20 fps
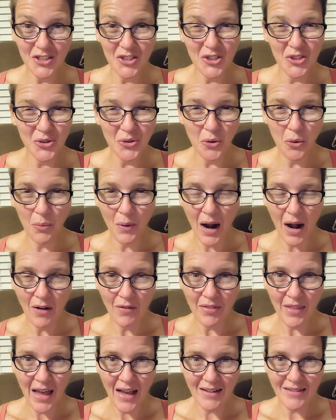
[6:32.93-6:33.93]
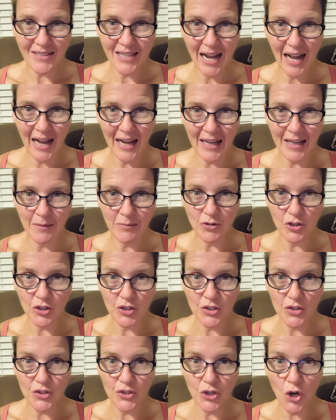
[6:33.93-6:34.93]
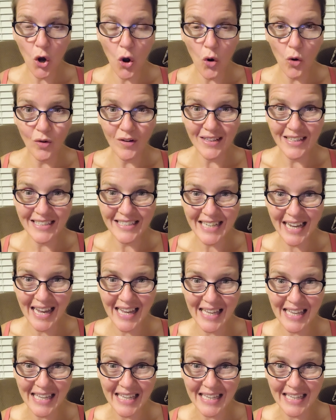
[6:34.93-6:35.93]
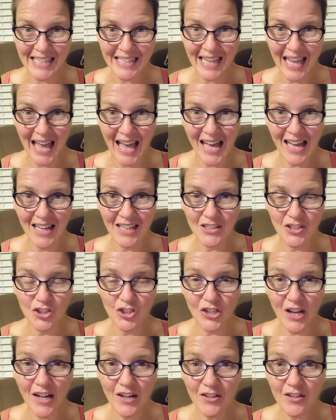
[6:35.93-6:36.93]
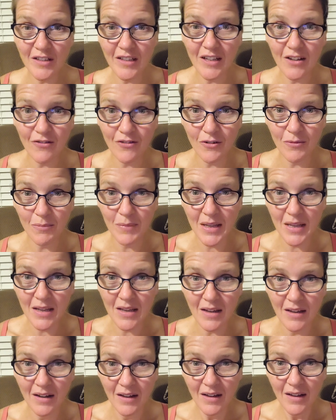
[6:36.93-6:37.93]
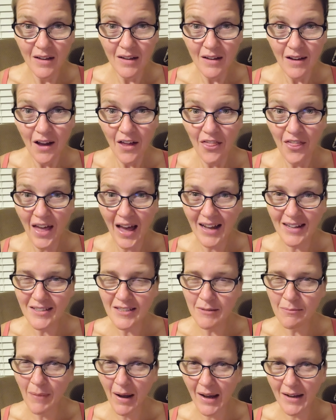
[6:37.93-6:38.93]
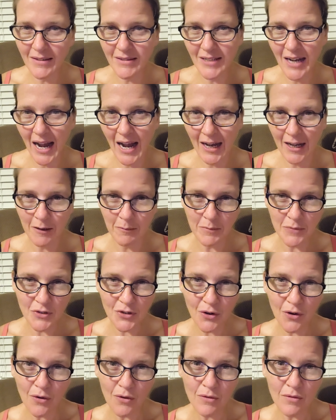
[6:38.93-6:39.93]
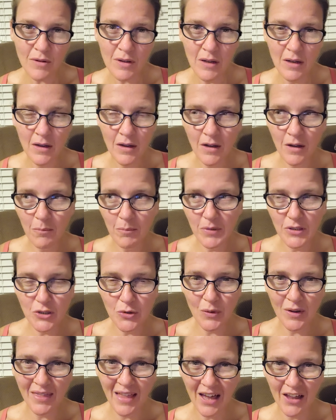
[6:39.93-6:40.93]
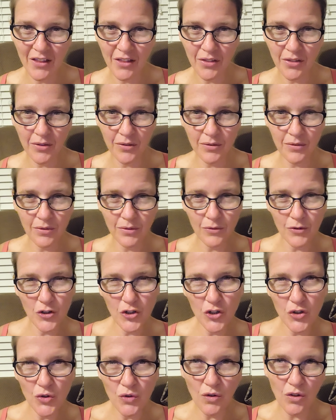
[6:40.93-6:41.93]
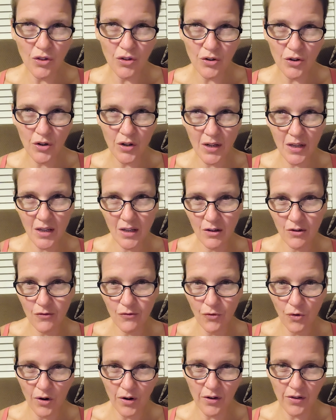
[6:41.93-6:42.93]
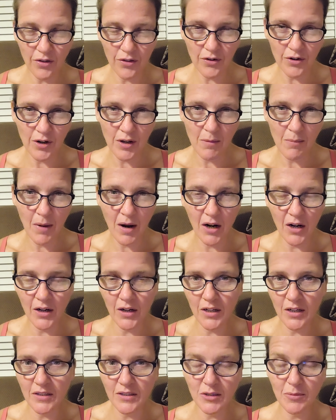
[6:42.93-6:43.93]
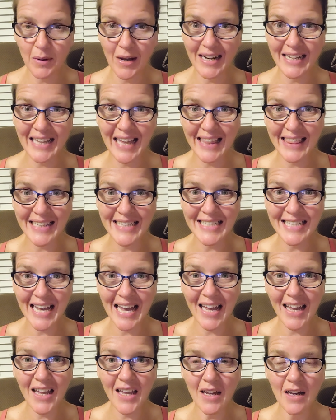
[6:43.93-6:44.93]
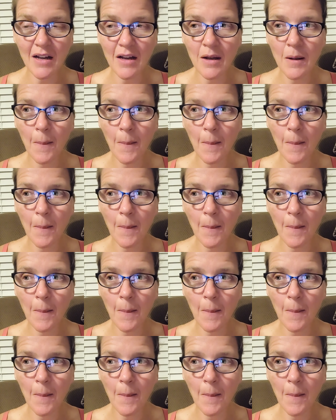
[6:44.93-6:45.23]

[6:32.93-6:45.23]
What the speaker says: to around that time just totally tanking. And generally for me, that's my time zone between that 2:30 and 4:30 mark, depending on the day,